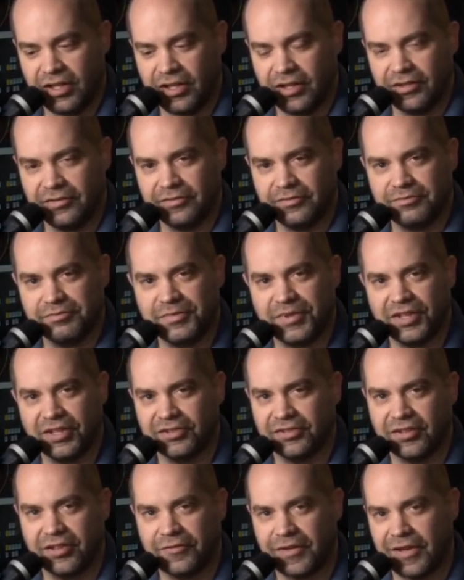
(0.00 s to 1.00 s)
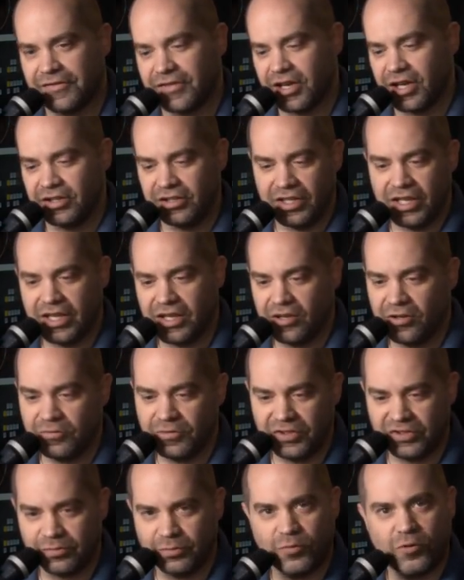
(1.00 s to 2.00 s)
Uh, the stuff I've got
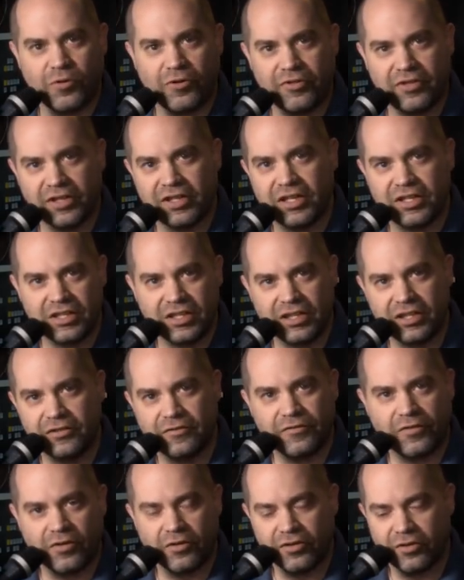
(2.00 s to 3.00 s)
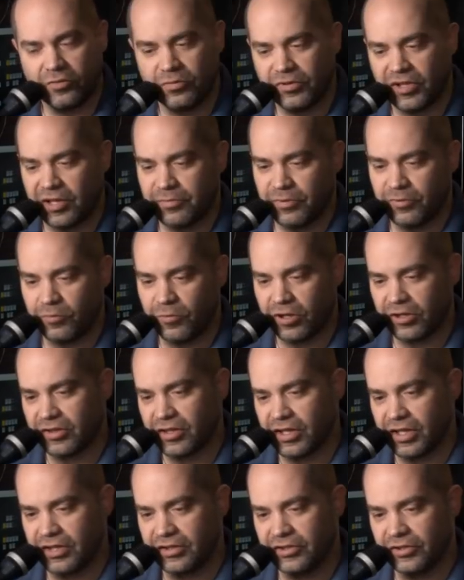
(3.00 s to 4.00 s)
now is more than I need for the type of work
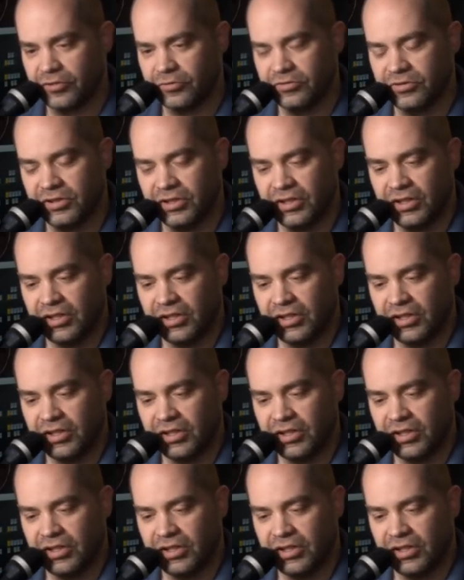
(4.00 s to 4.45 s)
that I do.